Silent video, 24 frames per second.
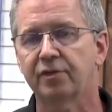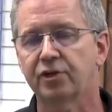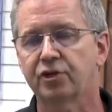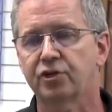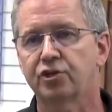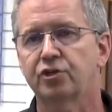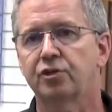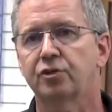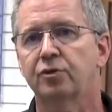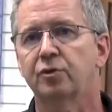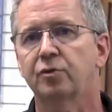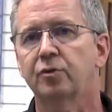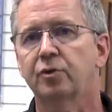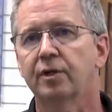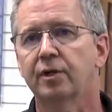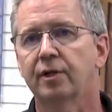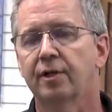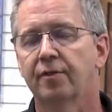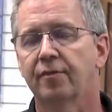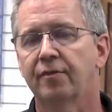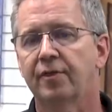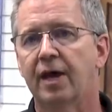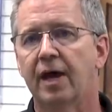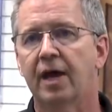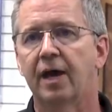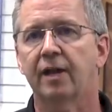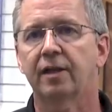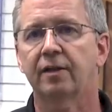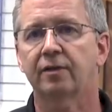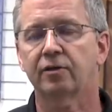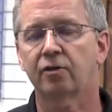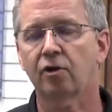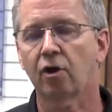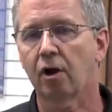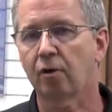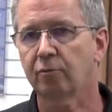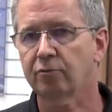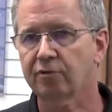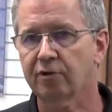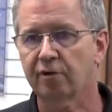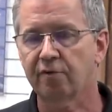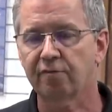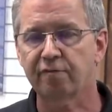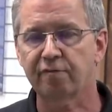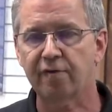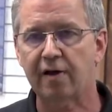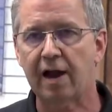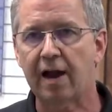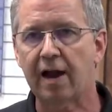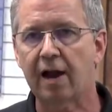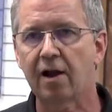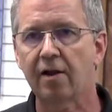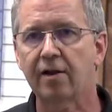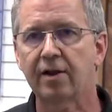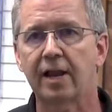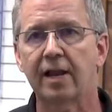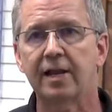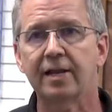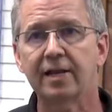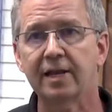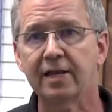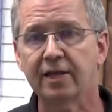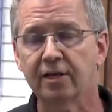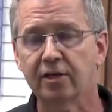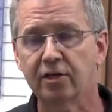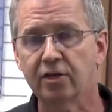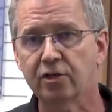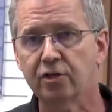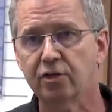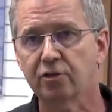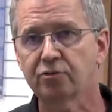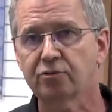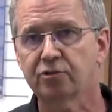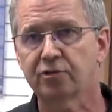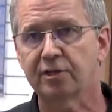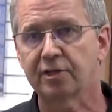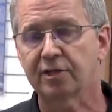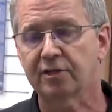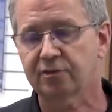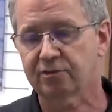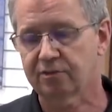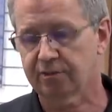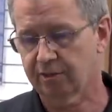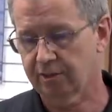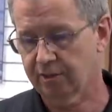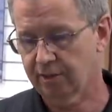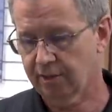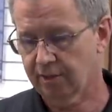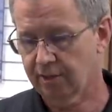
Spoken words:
issue that the car was on fire and I needed to use this.